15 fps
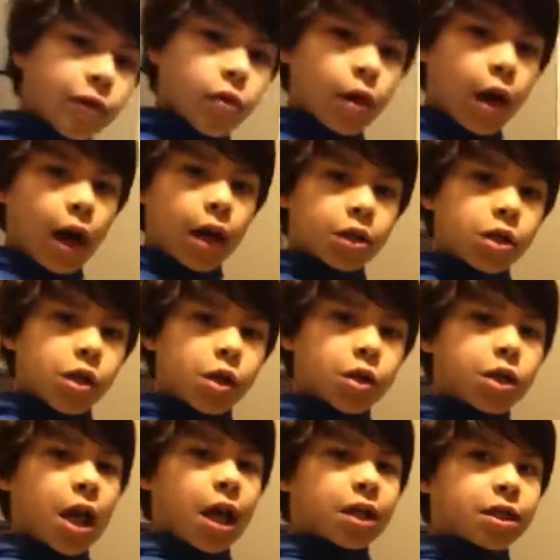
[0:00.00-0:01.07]
you guys could
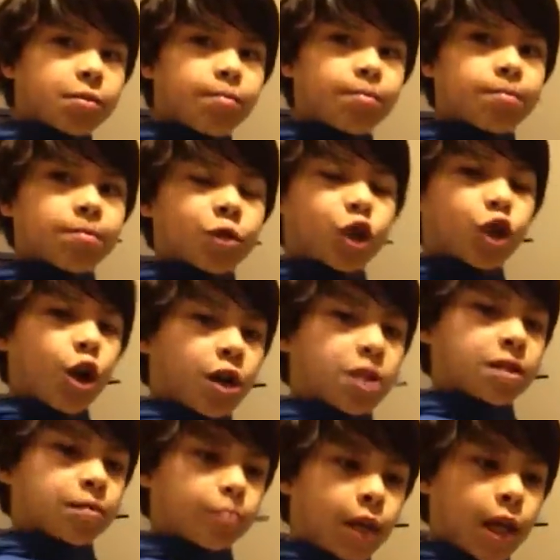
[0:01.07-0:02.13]
just
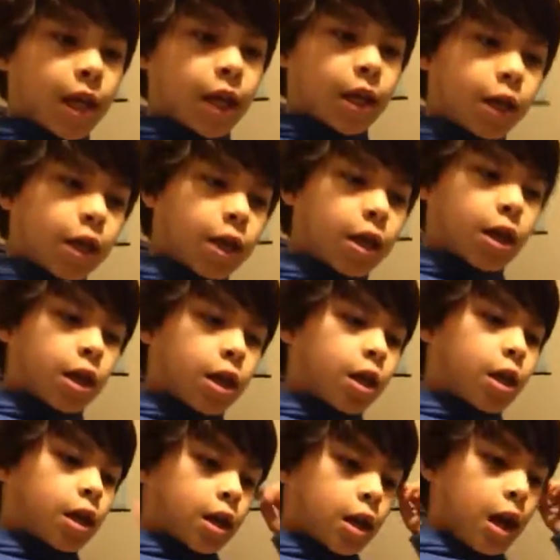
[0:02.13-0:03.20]
trust me,
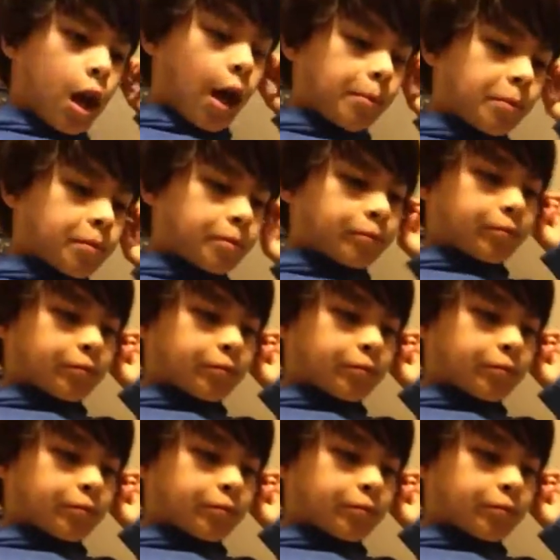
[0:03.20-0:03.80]
um,